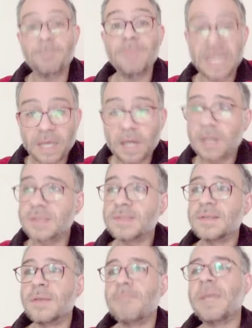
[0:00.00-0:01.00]

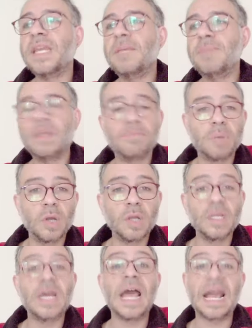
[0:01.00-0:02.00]
because many
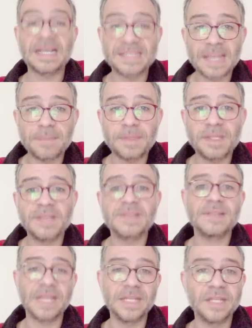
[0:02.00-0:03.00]
people accept
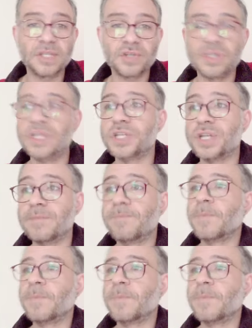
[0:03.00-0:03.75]
this in the tradition.